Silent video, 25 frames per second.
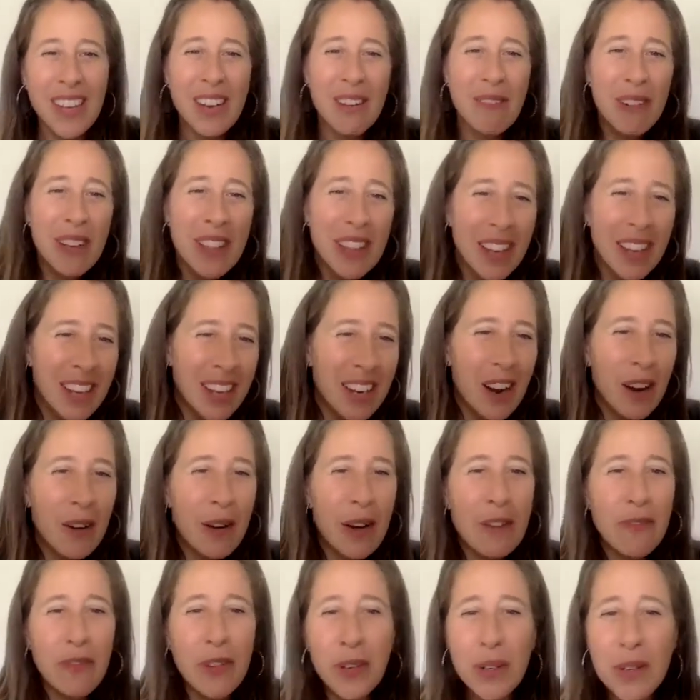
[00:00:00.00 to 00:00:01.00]
We'd let you know,
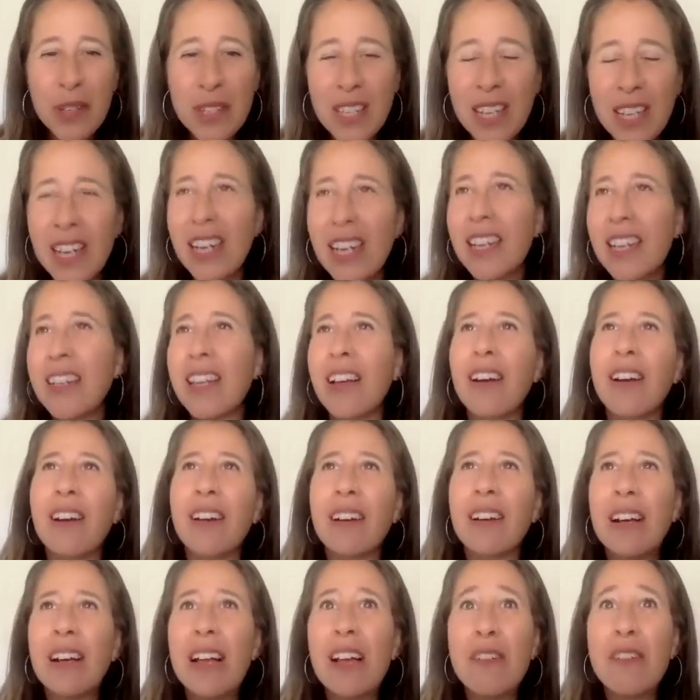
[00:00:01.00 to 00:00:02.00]
if you're sitting
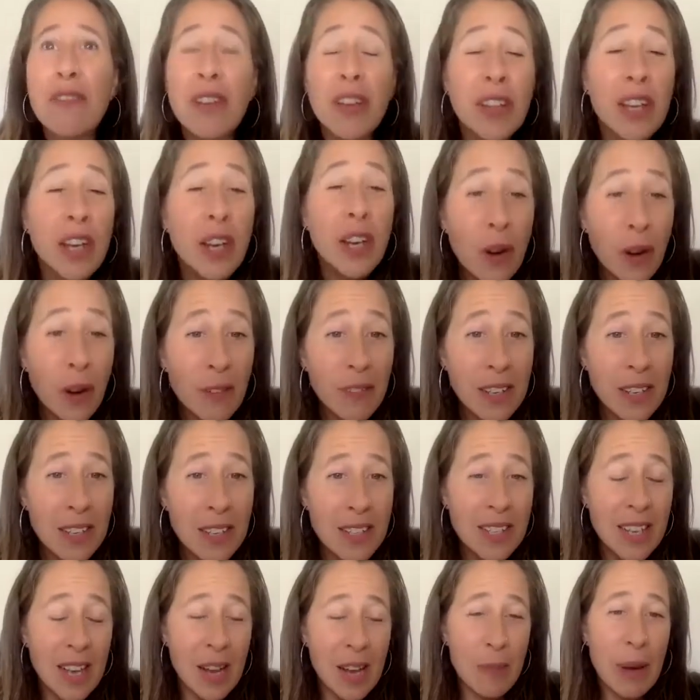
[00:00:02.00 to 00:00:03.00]
there feeling
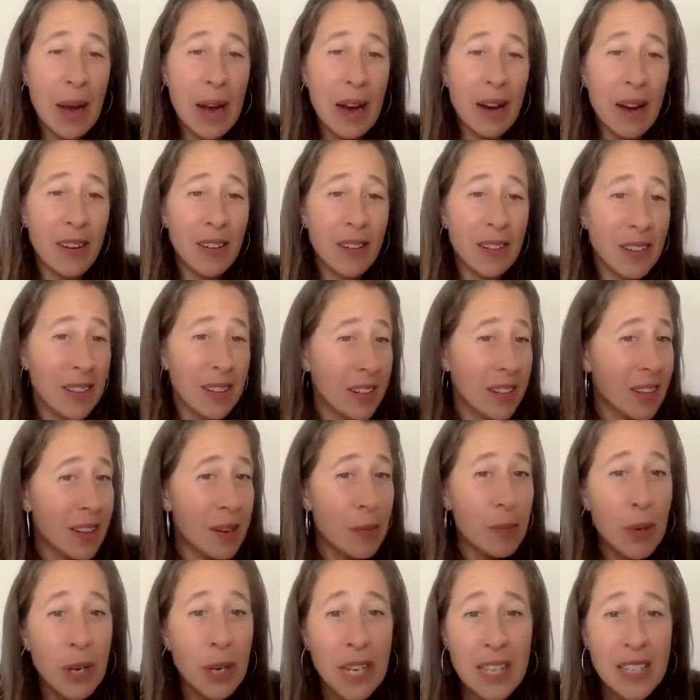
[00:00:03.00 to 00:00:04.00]
nervous about
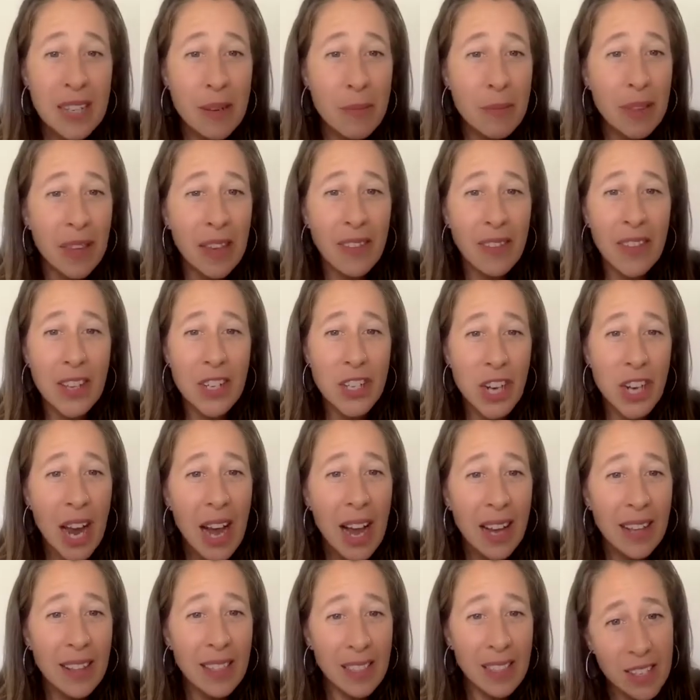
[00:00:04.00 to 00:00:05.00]
putting something in the
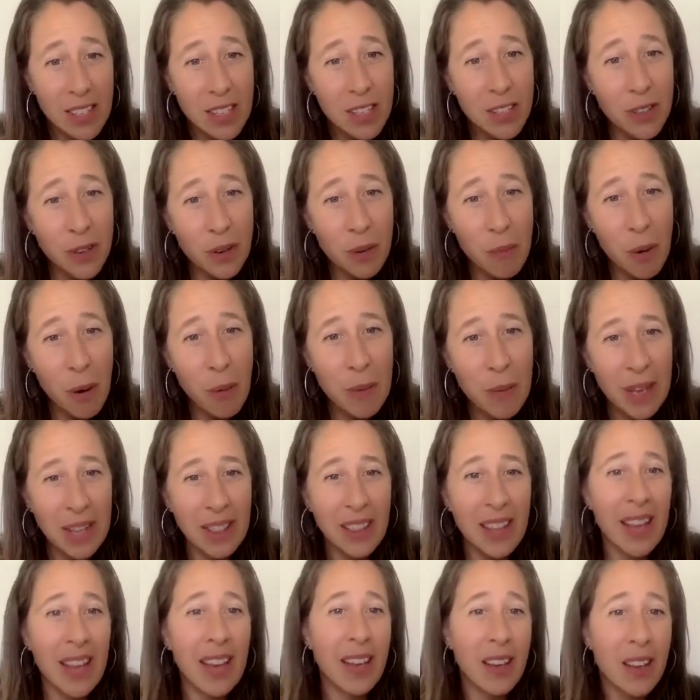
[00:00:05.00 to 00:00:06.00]
chat, this is your
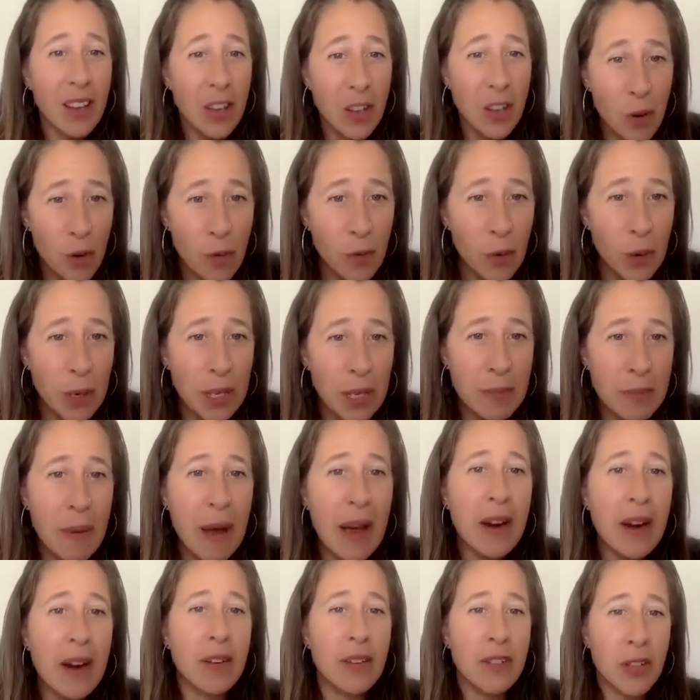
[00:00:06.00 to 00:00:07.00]
moment. Like, your voice
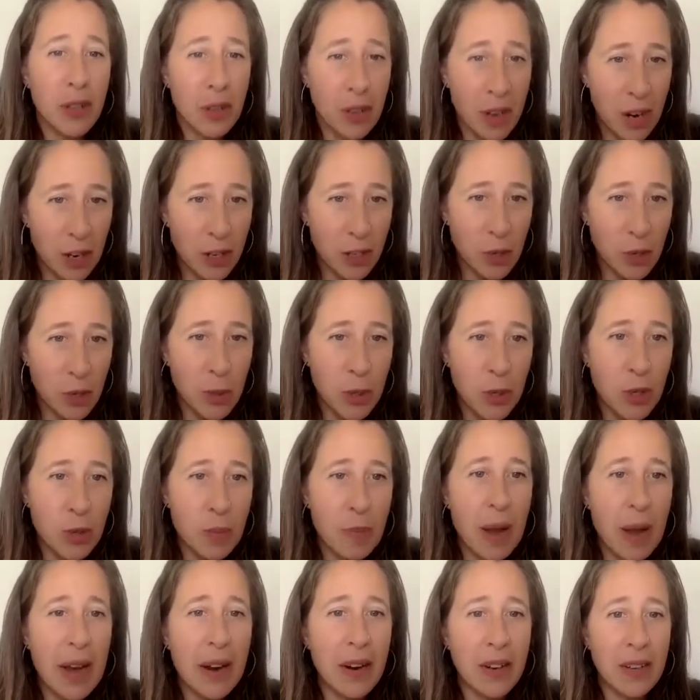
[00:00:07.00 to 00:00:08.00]
matters, your contribution
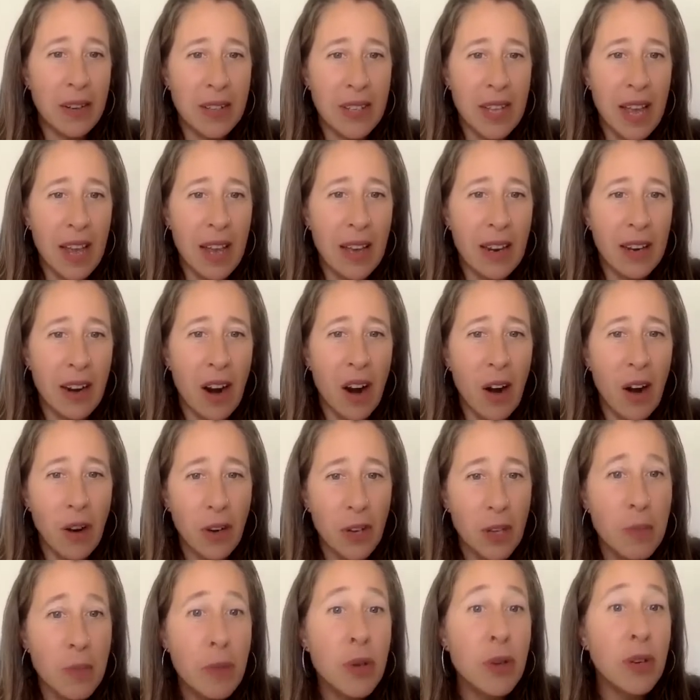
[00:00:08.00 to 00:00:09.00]
matters, and our
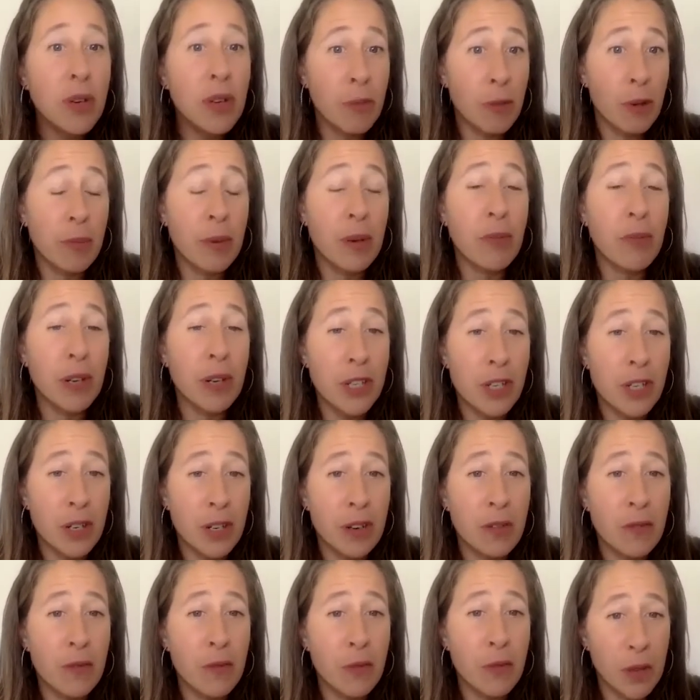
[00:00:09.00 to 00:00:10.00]
community will be
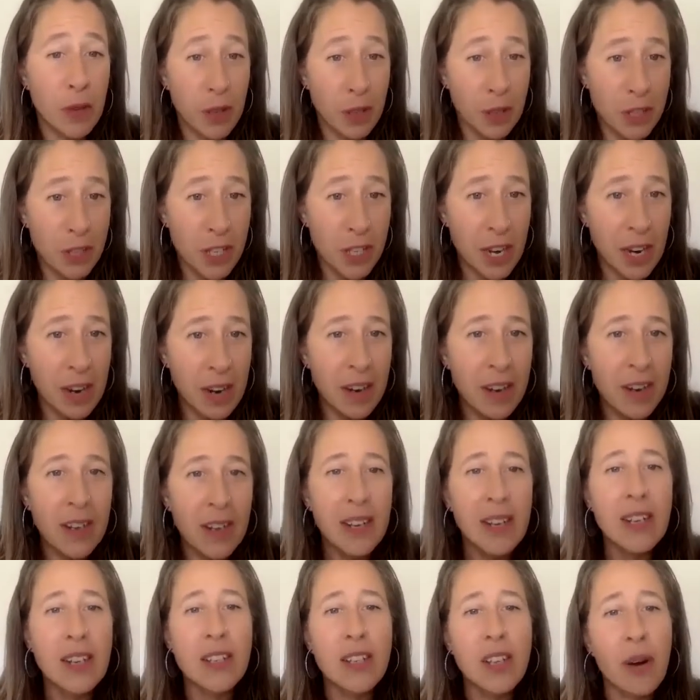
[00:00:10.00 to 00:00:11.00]
richer for your share.
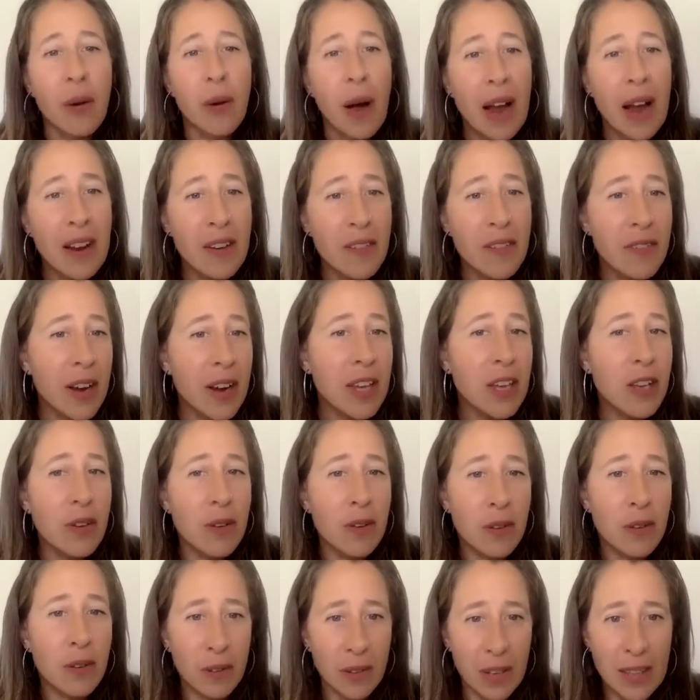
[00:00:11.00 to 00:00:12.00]
So I invite
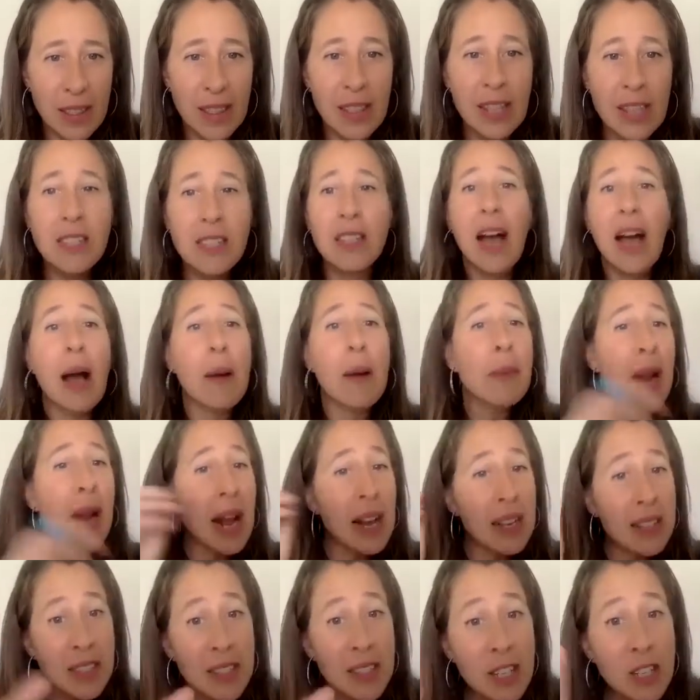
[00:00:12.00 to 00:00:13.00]
you in this, I'm going to
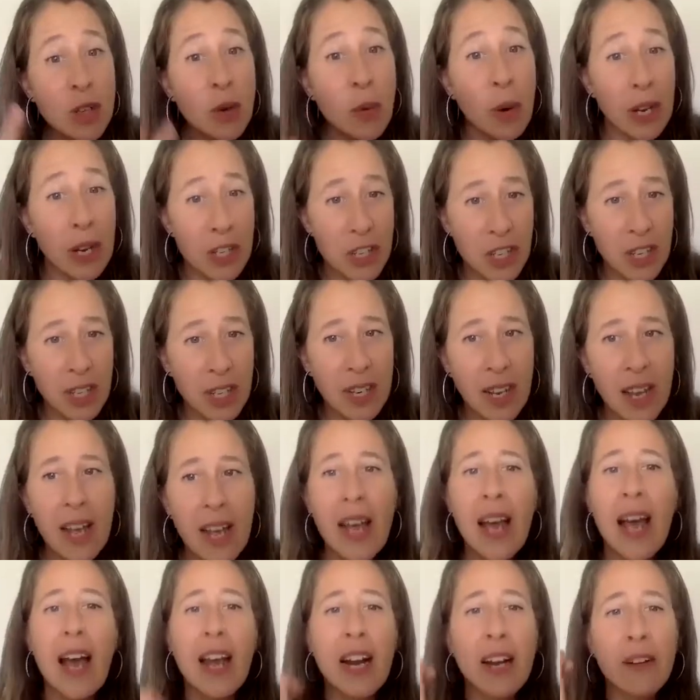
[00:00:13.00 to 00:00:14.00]
ask this question.
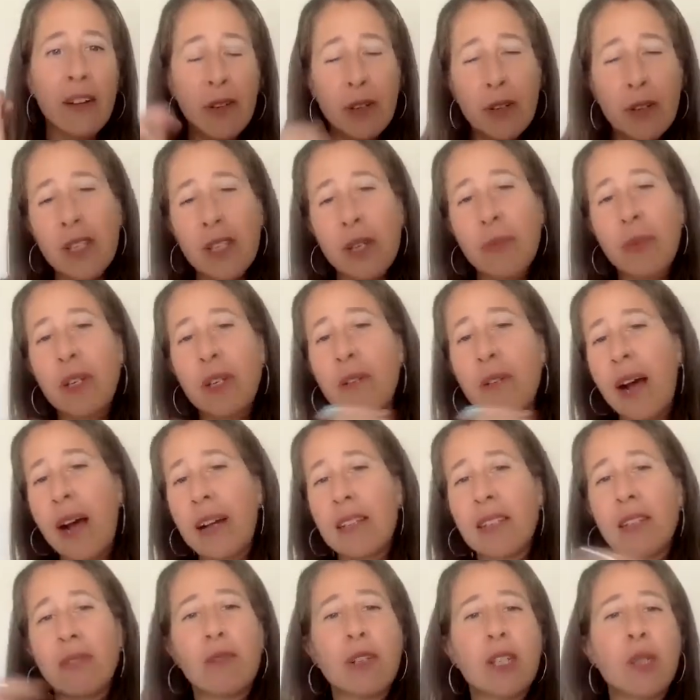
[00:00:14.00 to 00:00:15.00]
And if you're someone who
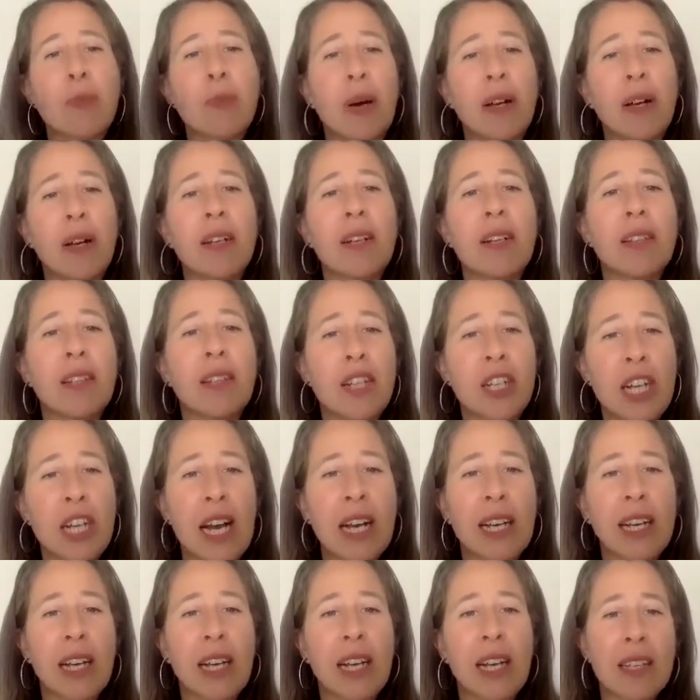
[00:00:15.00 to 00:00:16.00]
hasn't responded in the
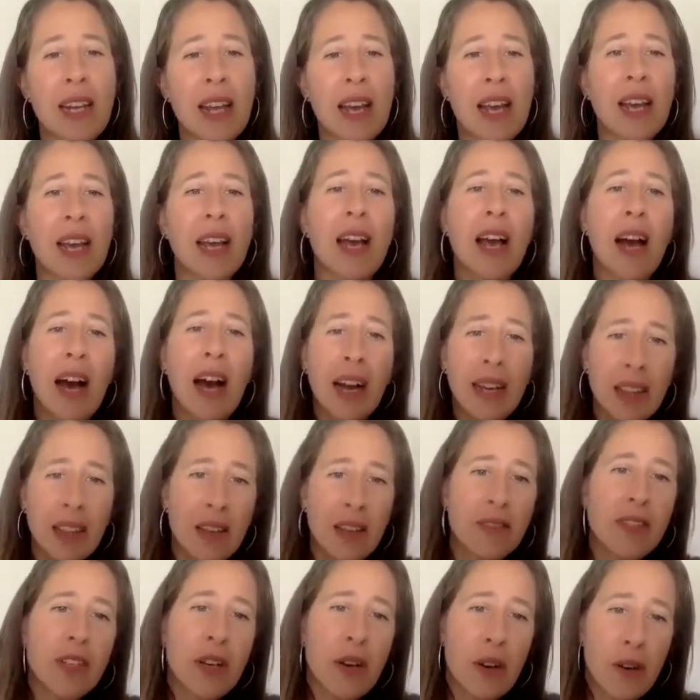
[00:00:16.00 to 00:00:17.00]
chat yet today, I'd
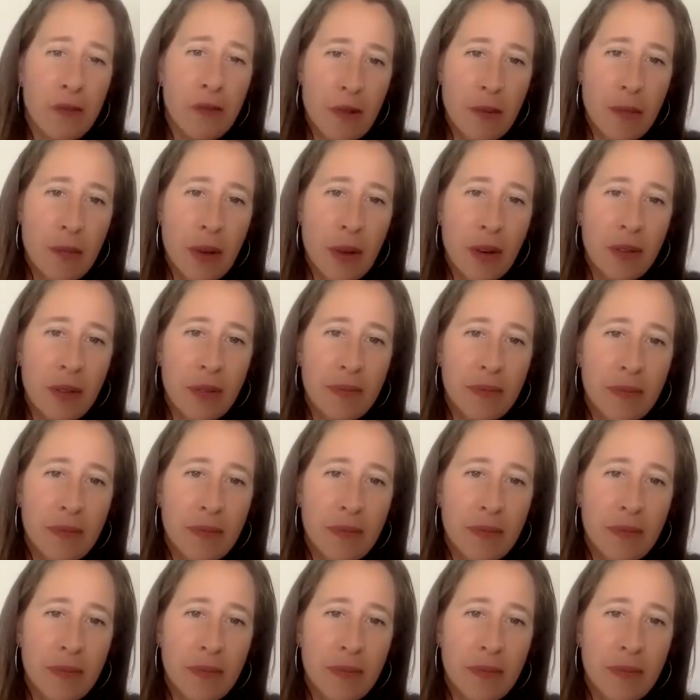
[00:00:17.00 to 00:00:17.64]
love to hear from you.